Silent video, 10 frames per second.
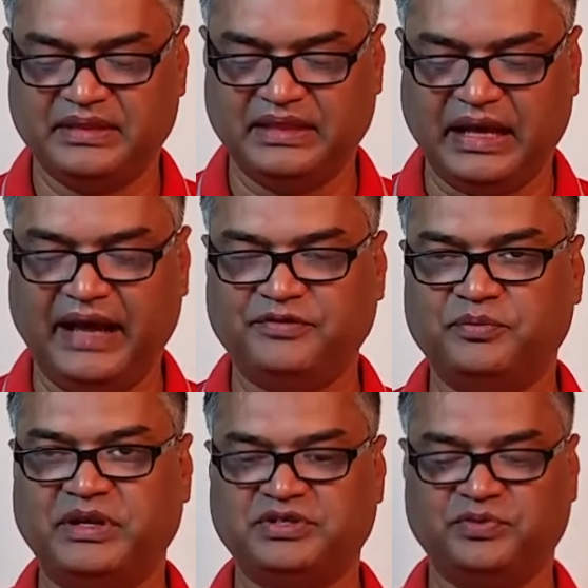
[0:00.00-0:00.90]
Now I have to
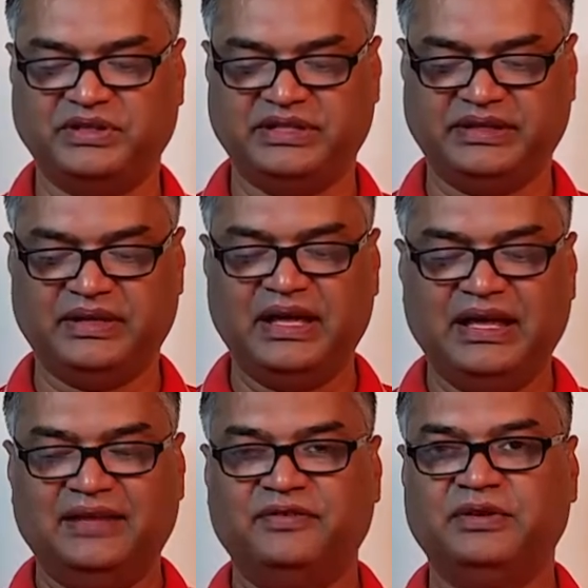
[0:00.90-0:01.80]
mention one thing.
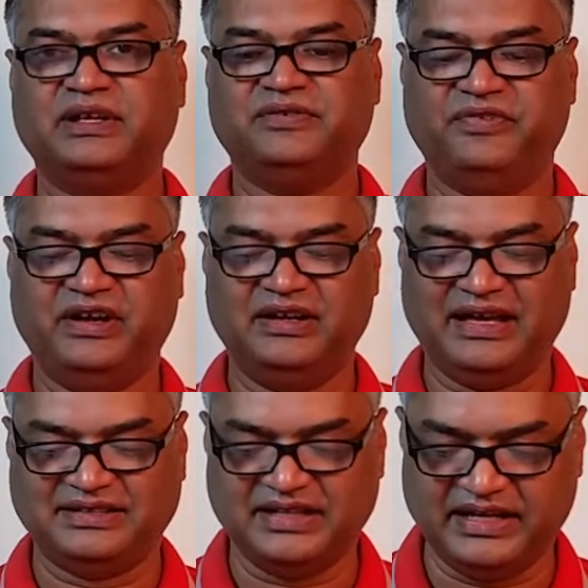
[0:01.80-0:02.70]
Look at the very
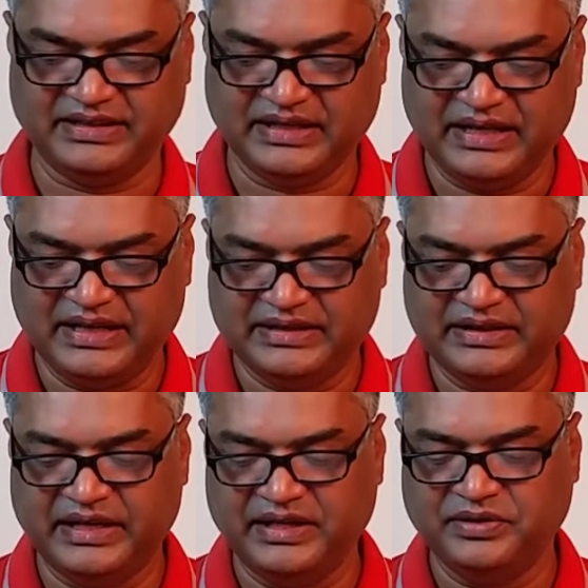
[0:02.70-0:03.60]
last line.
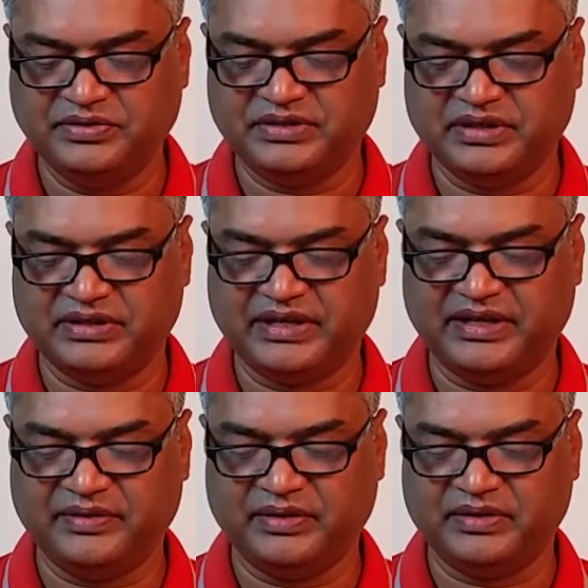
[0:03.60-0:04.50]
They used
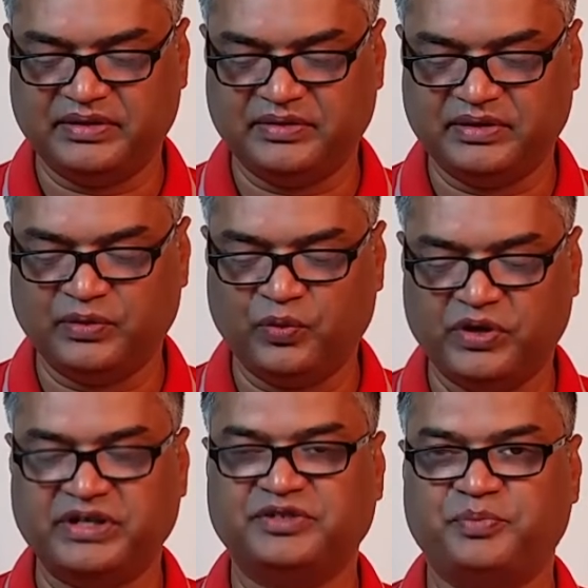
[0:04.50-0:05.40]
the
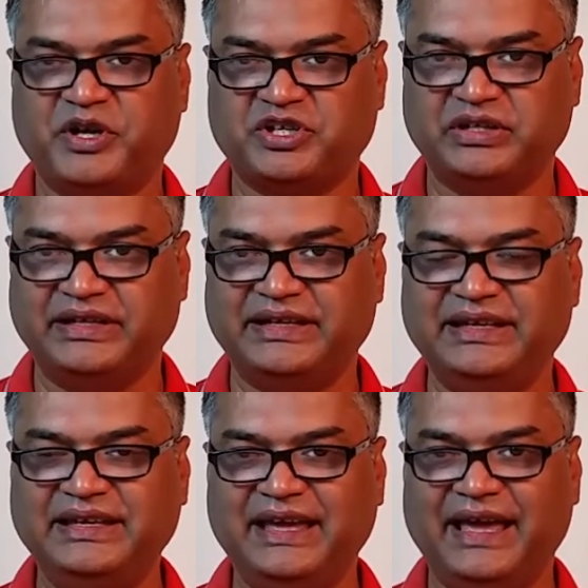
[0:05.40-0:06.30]
word especially,
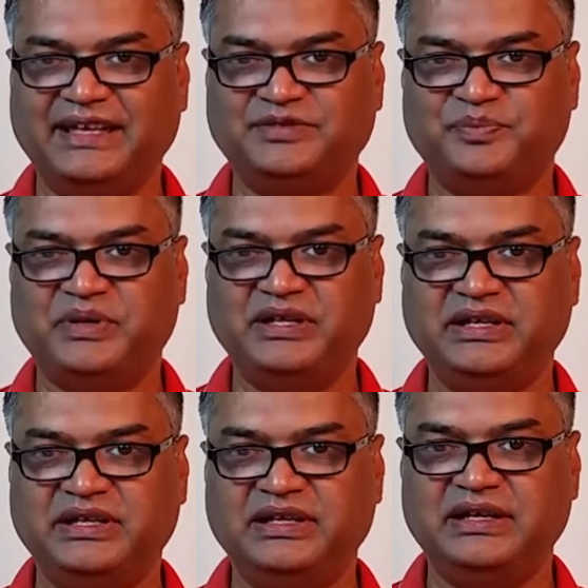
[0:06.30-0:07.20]

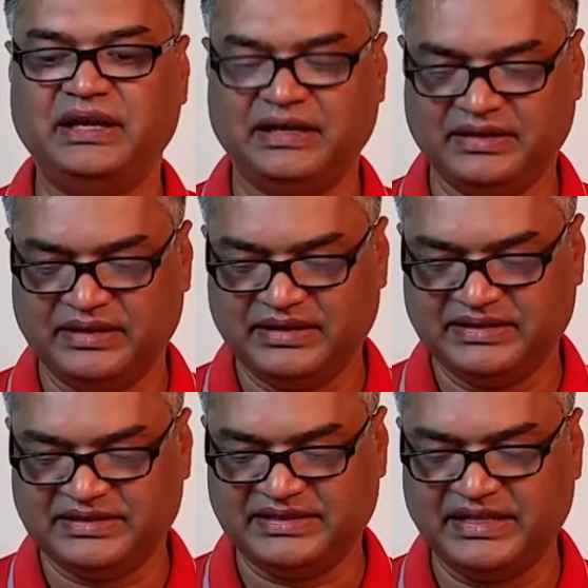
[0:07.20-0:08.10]

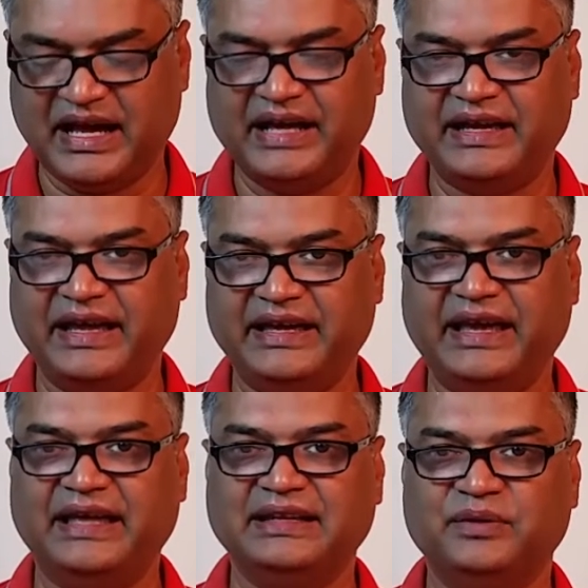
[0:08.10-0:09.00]

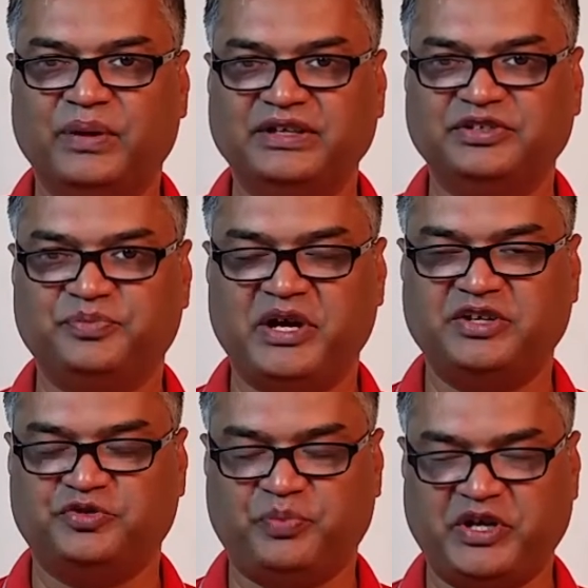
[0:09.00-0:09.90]
E-S-P-E-C-I-A-L-L-Y,
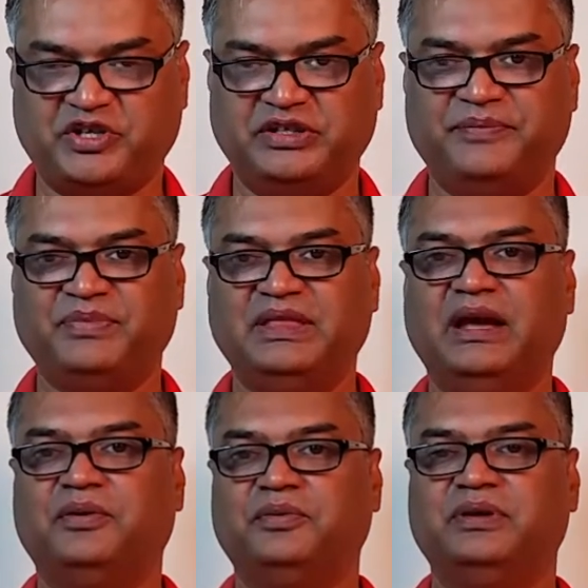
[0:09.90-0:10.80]
especially.
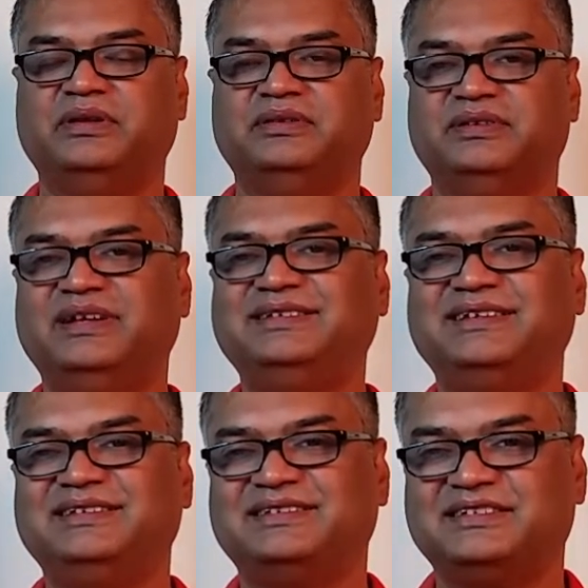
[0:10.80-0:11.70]
Now this
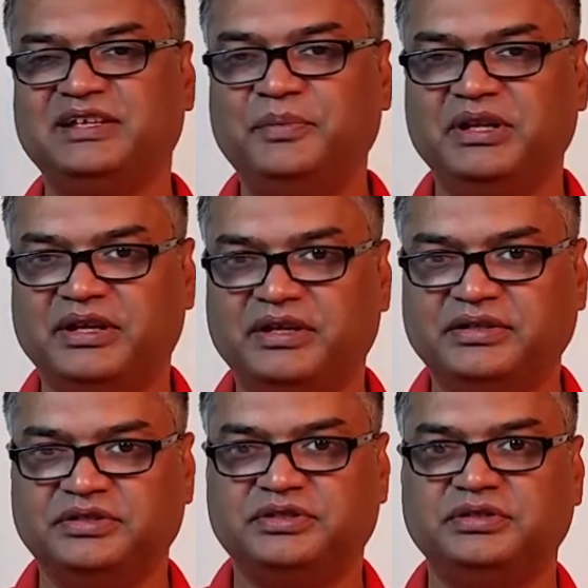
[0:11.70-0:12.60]
is
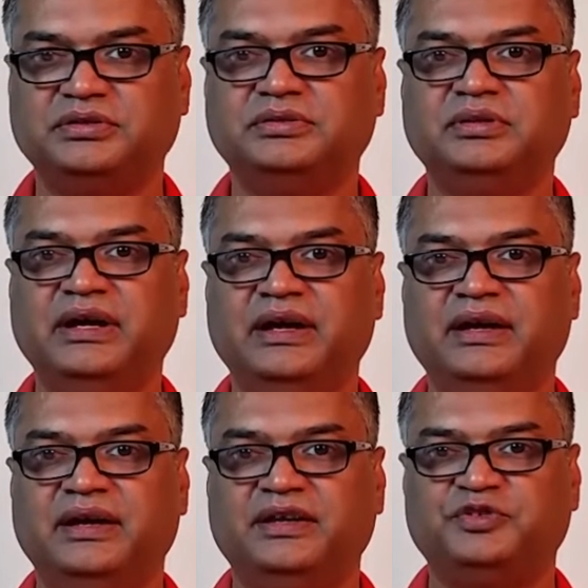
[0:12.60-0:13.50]
similar to
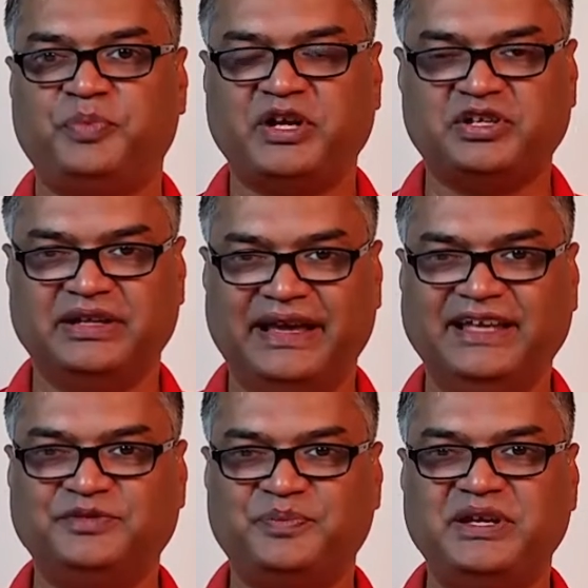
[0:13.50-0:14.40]
specially,
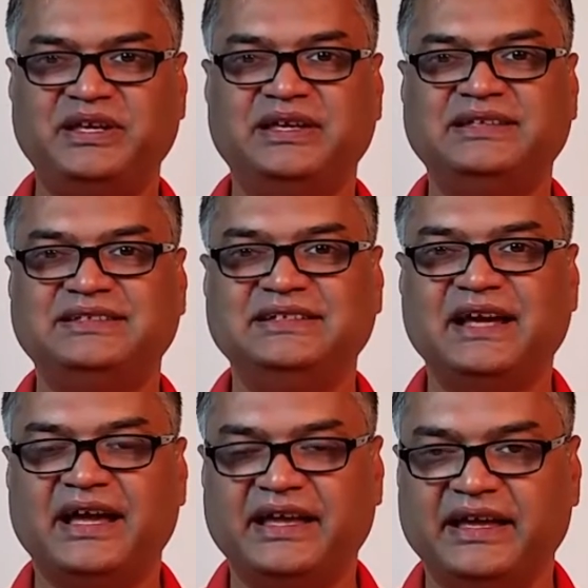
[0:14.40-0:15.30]

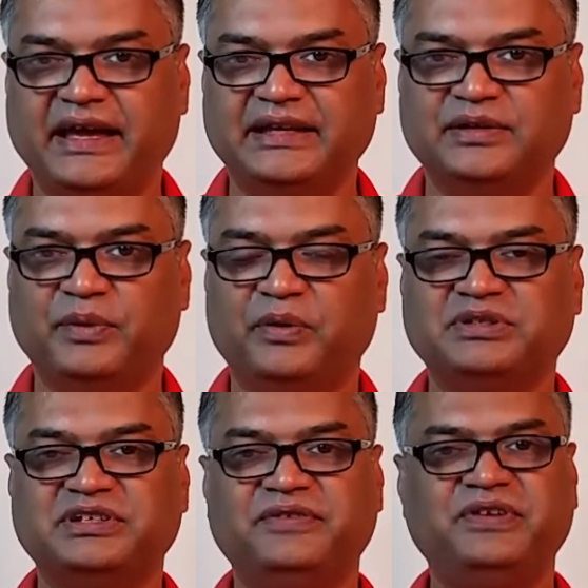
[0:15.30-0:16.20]
S-P-E-C-I-A-L-L-Y.
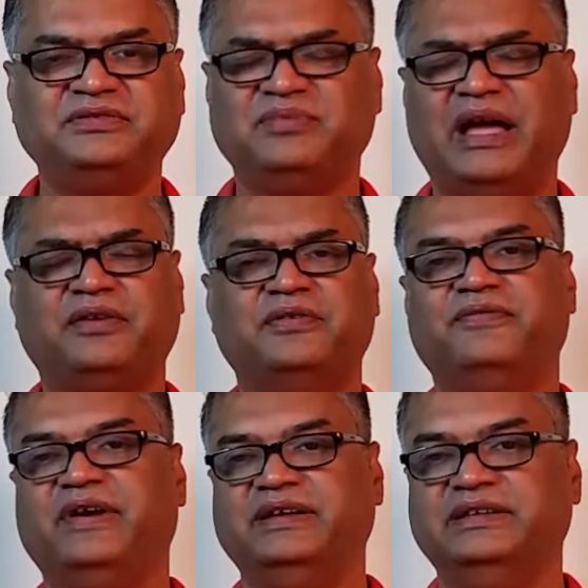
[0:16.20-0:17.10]
What's the difference? I couldn't
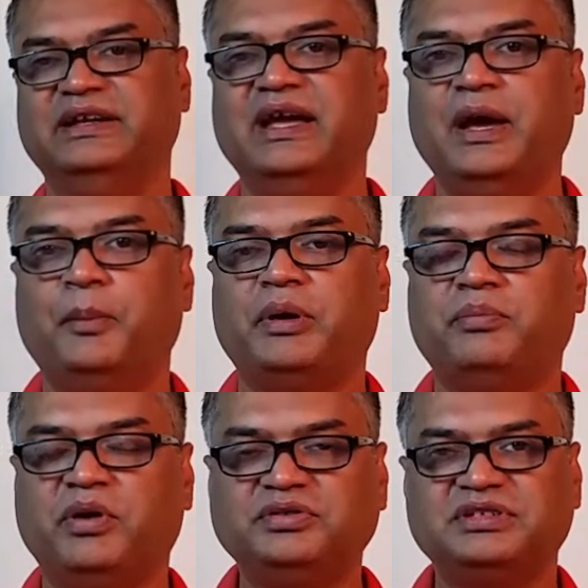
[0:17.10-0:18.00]
find any. But
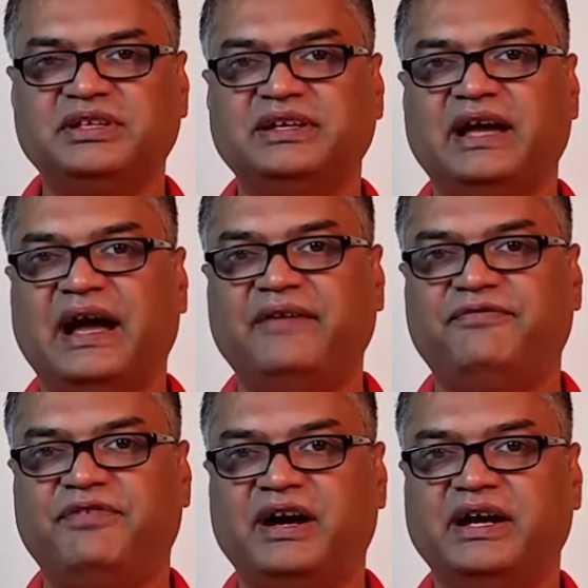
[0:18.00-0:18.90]
mostly I
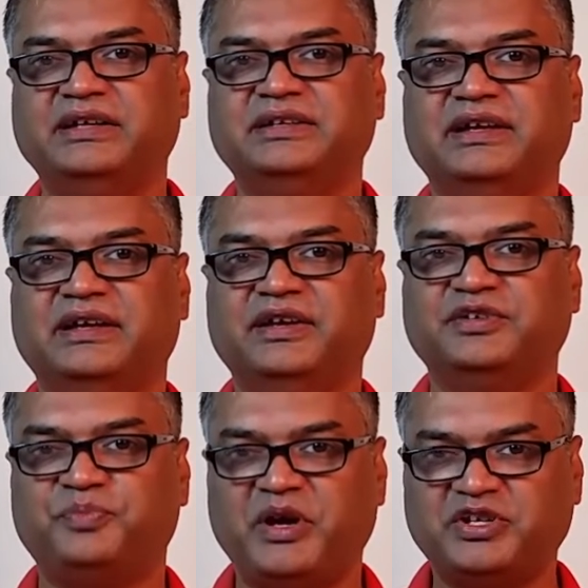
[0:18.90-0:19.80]
find
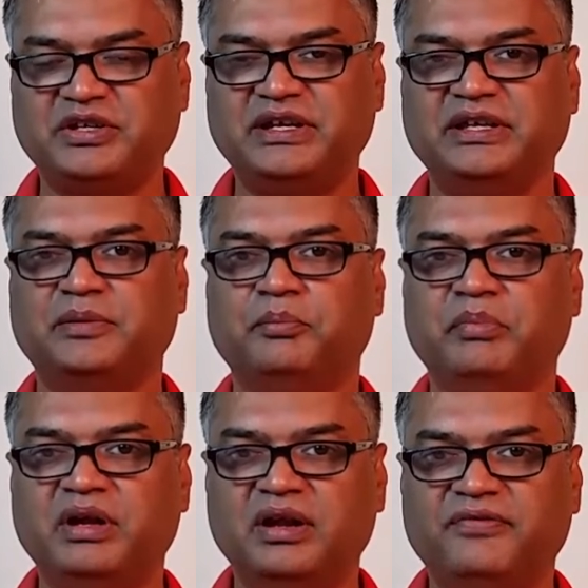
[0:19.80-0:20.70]
especially in the
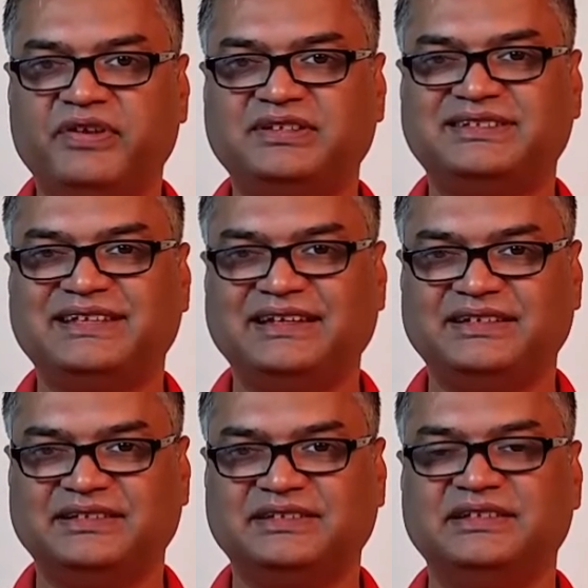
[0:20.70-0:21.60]
middle of a
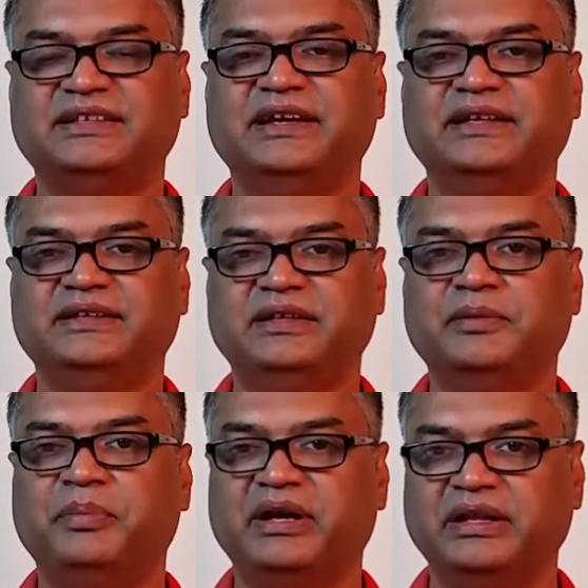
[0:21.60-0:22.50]
sentence than in
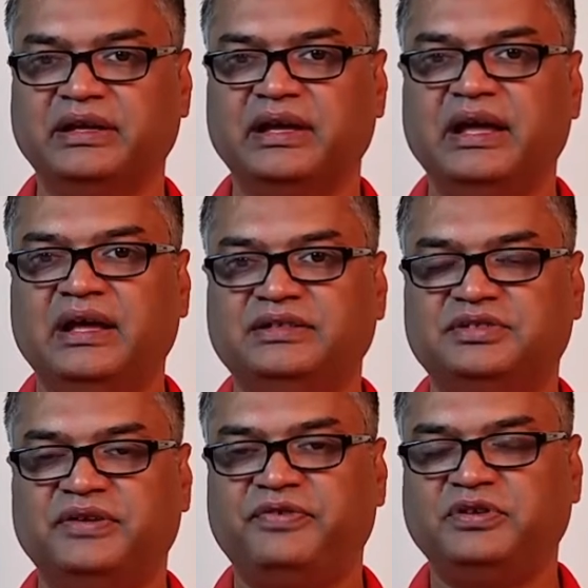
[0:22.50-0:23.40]
the beginning.
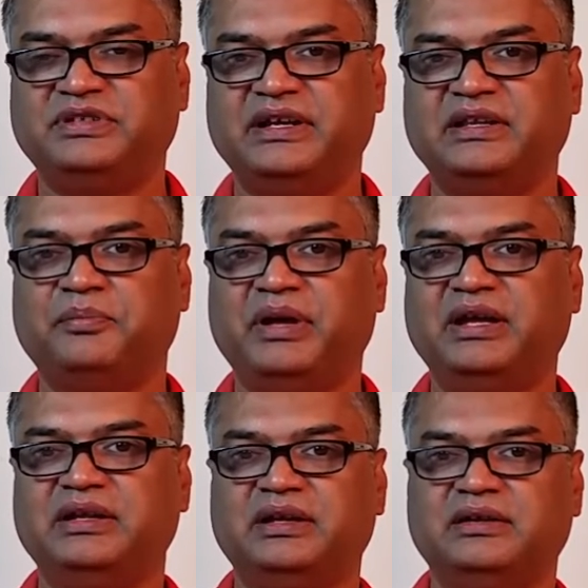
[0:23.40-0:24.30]
So if you say it in the
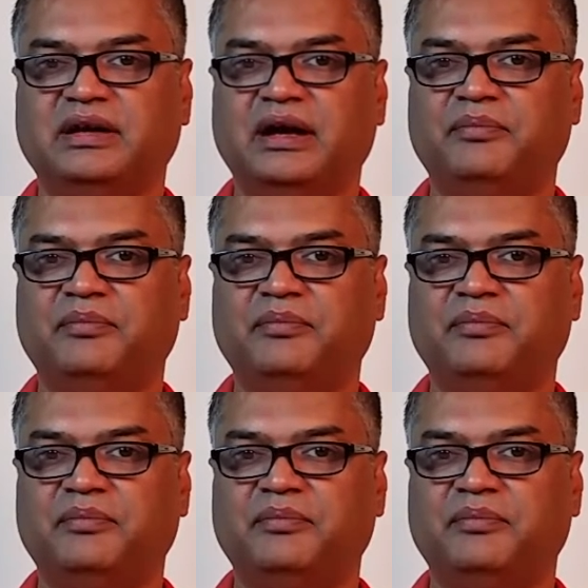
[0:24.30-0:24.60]
beginning,